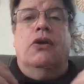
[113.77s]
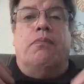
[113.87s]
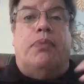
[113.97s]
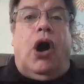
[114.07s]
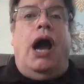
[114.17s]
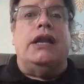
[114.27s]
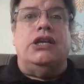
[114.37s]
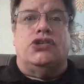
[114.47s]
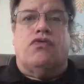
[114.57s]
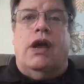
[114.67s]

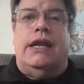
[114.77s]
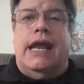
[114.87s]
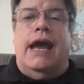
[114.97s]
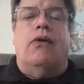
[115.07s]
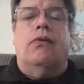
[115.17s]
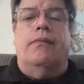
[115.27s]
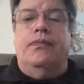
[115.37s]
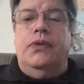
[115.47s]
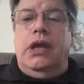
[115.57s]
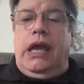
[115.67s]
bodies right now.
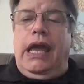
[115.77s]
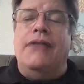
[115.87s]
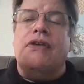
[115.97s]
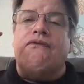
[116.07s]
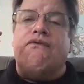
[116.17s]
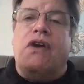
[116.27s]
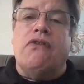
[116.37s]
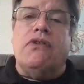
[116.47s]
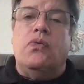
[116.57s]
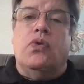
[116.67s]
And the
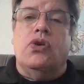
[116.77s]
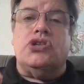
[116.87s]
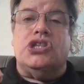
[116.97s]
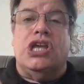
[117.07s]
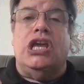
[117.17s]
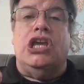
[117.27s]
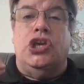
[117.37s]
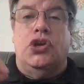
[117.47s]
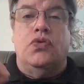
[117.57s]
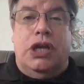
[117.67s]
very worst thing
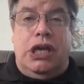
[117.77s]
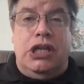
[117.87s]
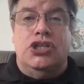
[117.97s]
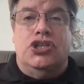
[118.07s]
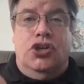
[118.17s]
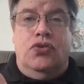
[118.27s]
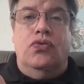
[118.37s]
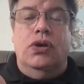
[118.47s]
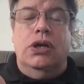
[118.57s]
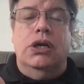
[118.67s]
you can do